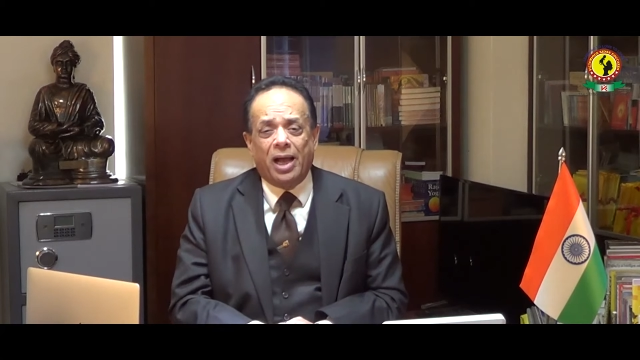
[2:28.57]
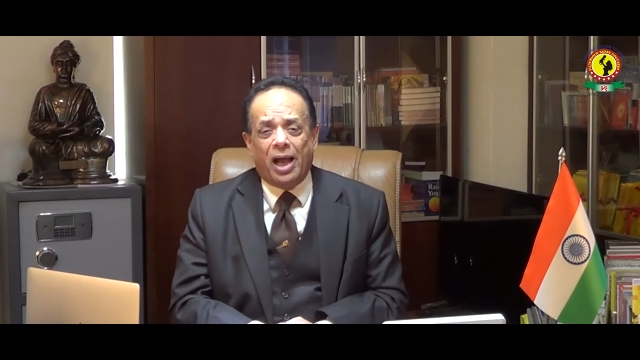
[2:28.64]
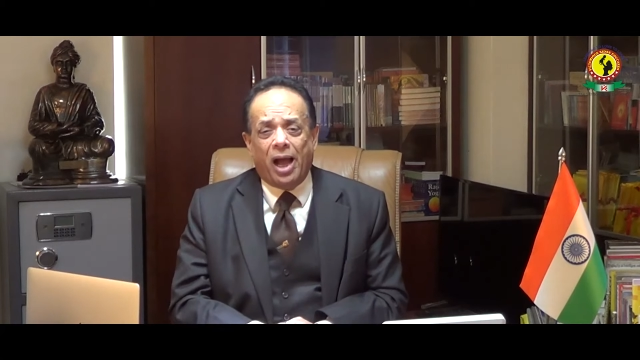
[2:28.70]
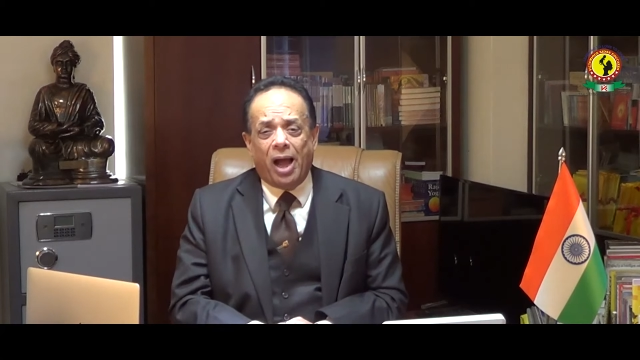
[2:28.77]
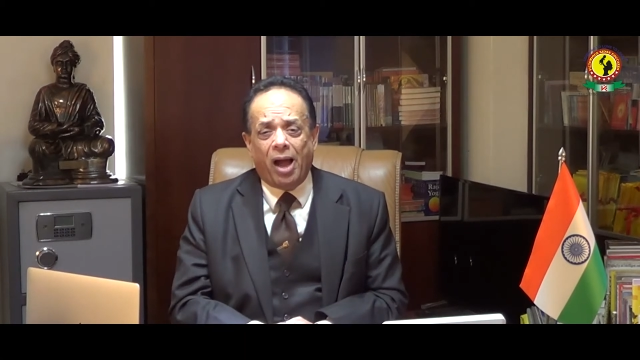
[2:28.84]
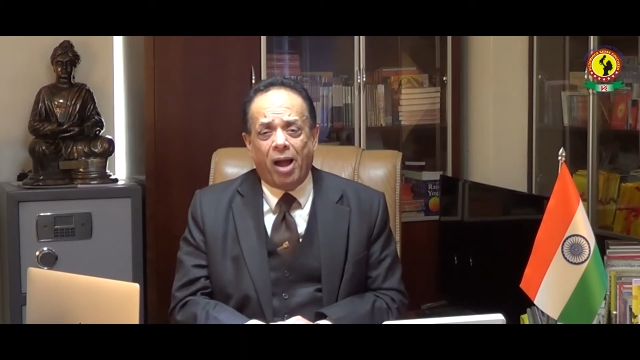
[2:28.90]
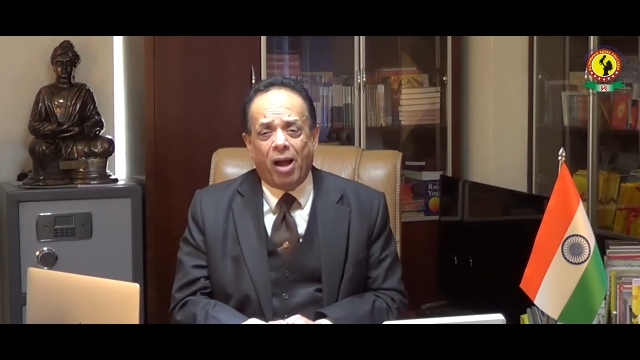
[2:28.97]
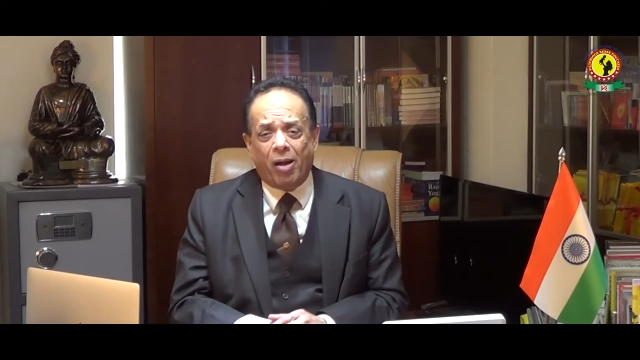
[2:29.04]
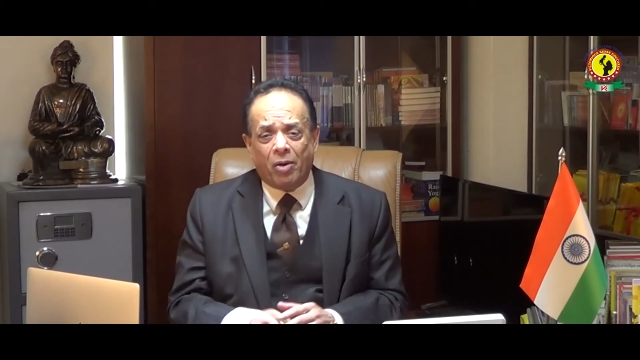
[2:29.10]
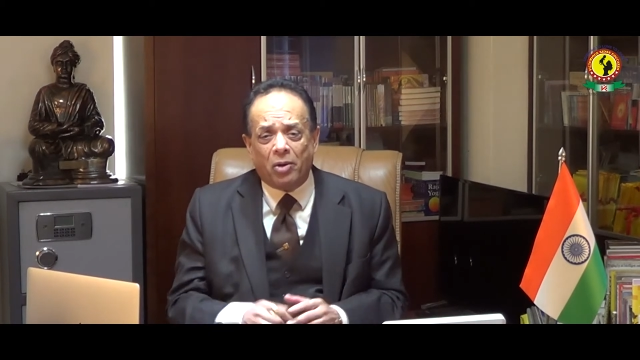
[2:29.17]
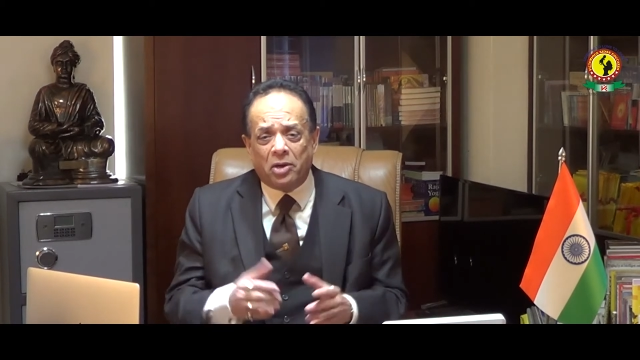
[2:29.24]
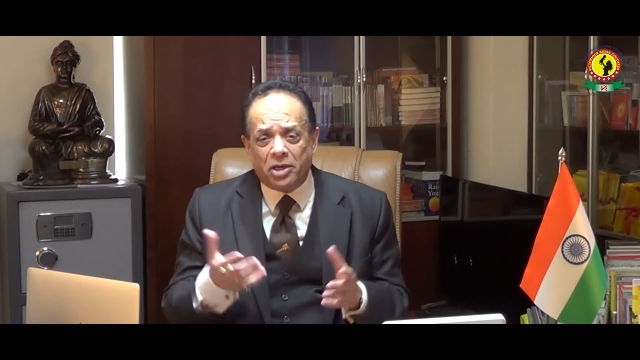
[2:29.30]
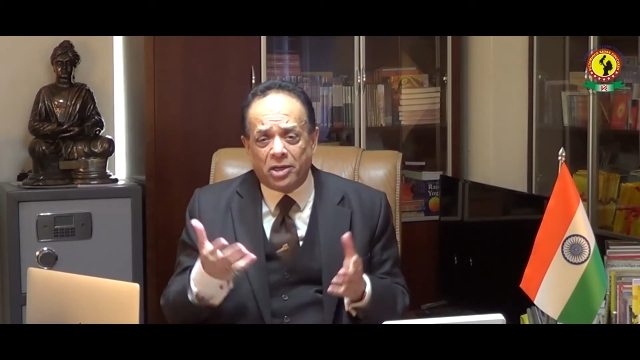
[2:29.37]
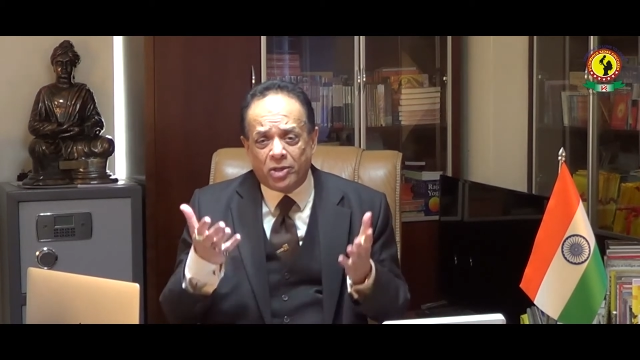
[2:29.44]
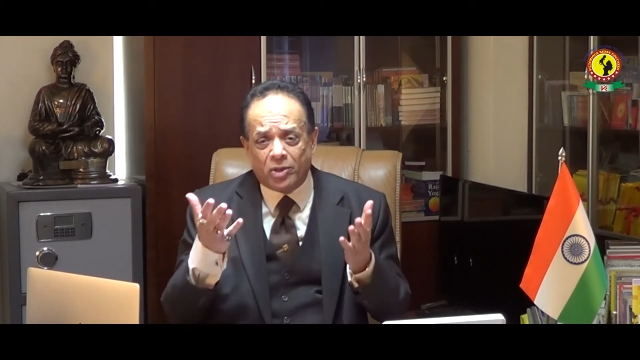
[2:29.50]
How
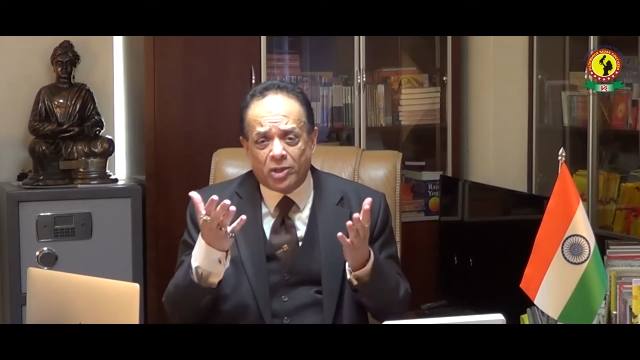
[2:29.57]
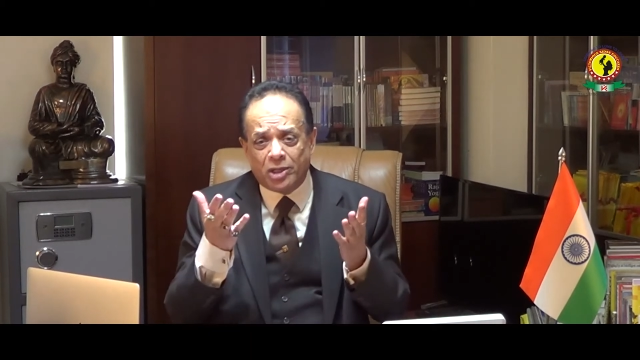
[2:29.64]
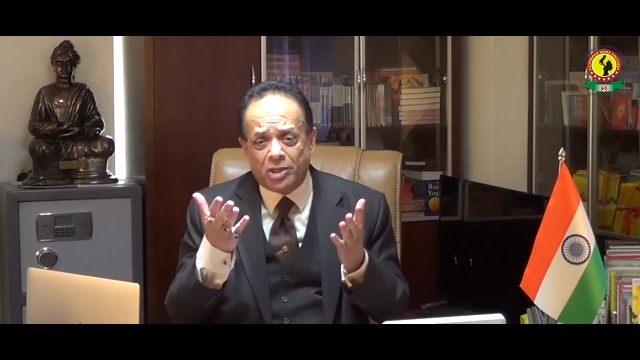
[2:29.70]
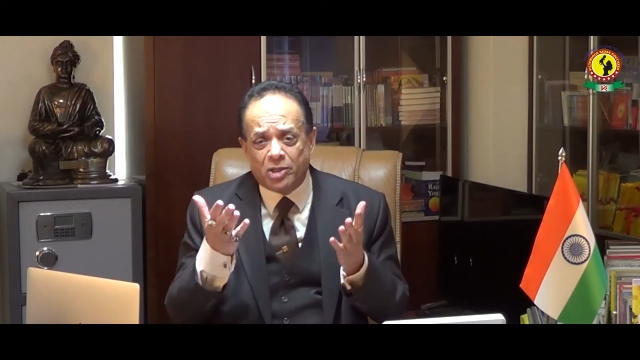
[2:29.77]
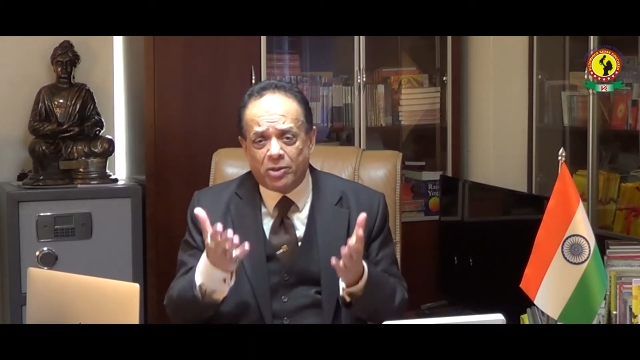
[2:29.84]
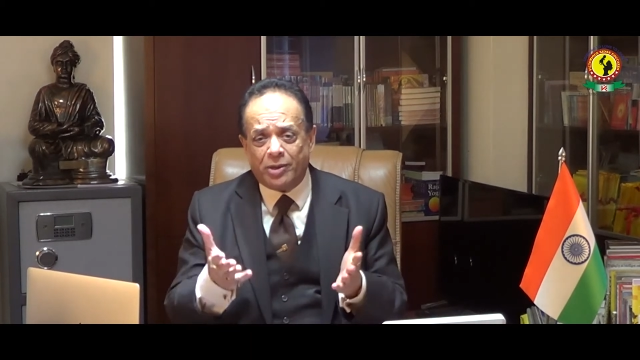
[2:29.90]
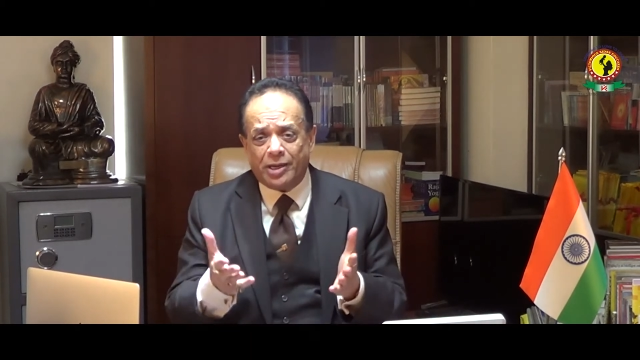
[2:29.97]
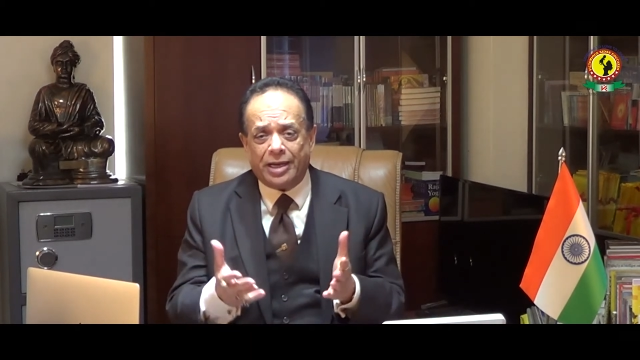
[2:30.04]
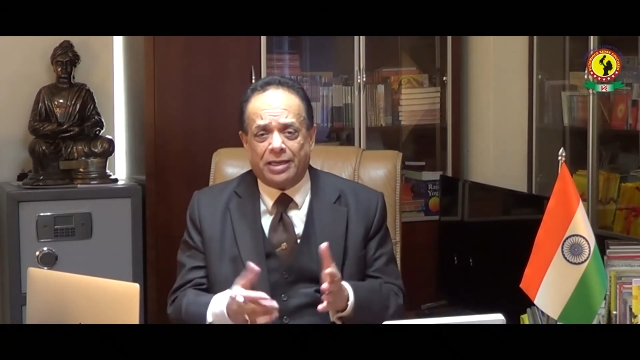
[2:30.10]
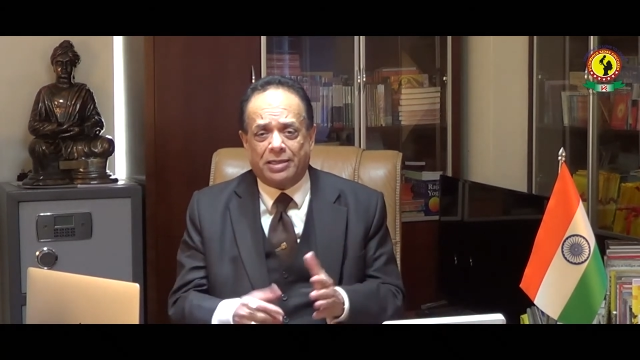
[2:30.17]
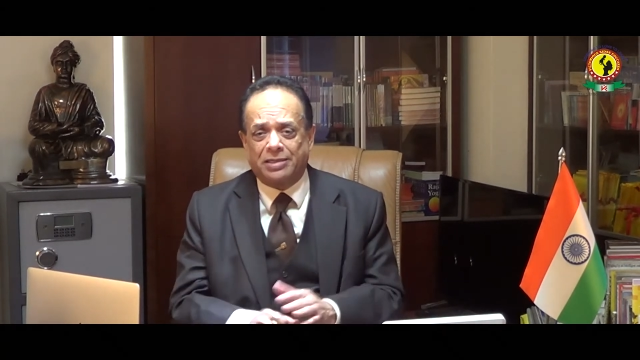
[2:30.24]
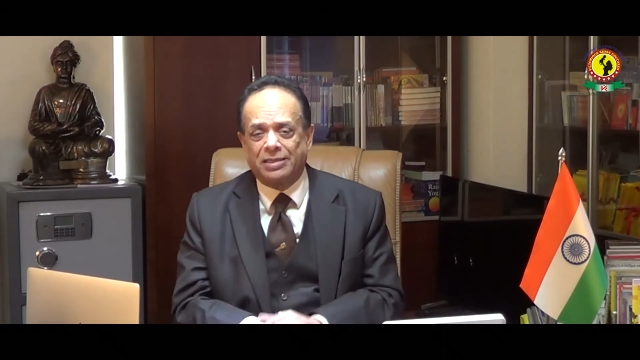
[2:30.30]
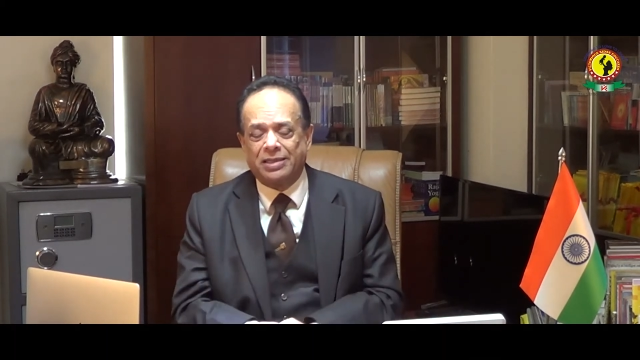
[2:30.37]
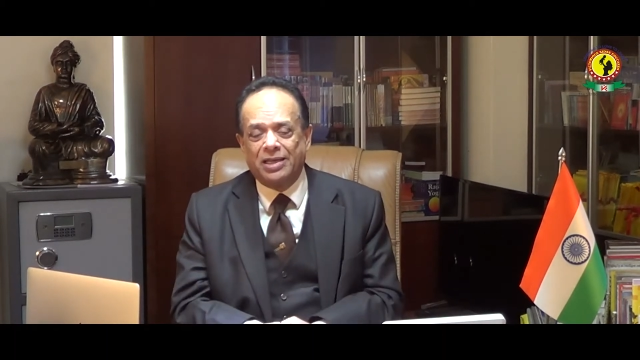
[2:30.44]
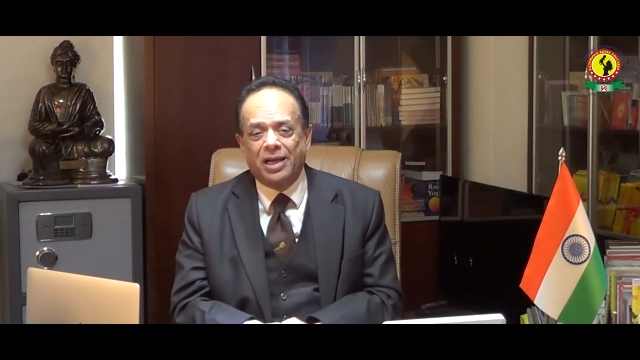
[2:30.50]
did you do
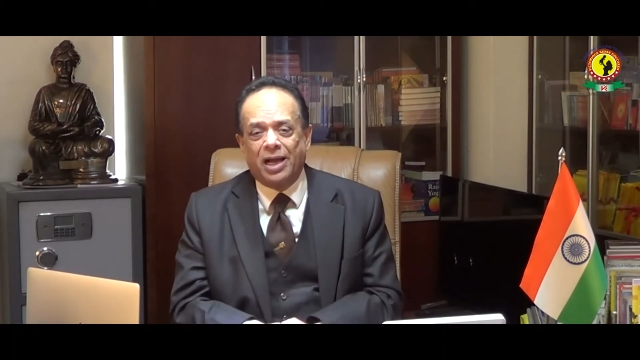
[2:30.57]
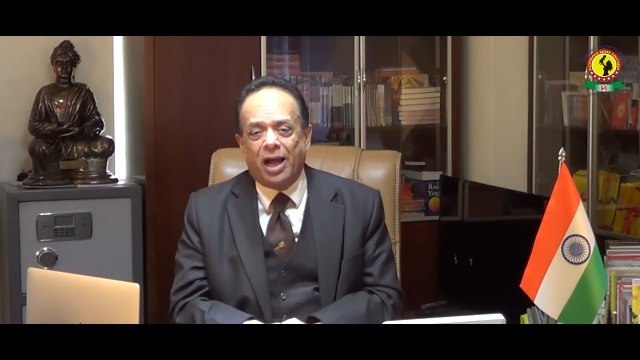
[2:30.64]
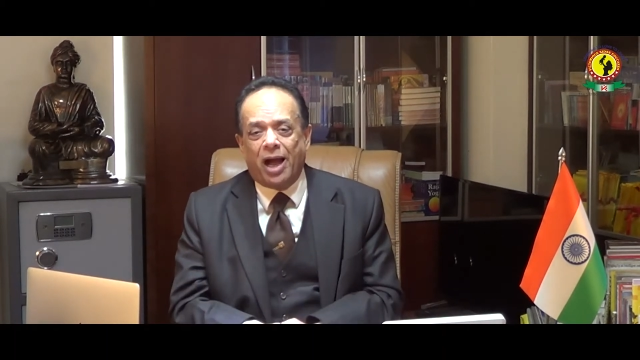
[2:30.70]
it?